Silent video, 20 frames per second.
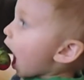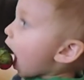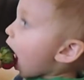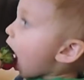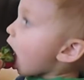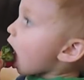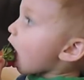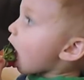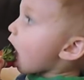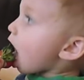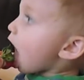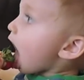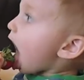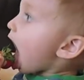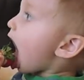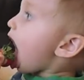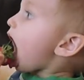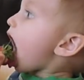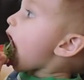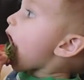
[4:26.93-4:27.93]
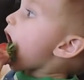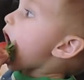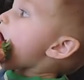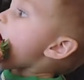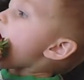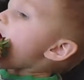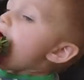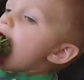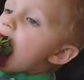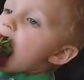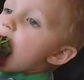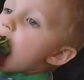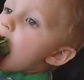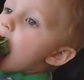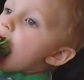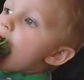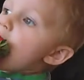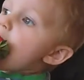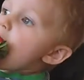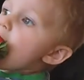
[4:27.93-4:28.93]
James, he loves strawberries,
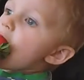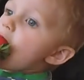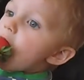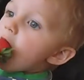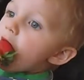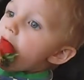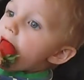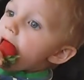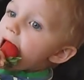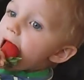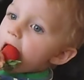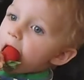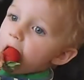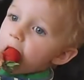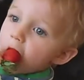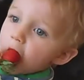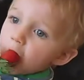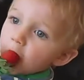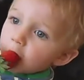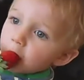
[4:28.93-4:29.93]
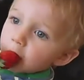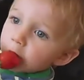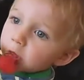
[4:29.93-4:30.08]
don't you?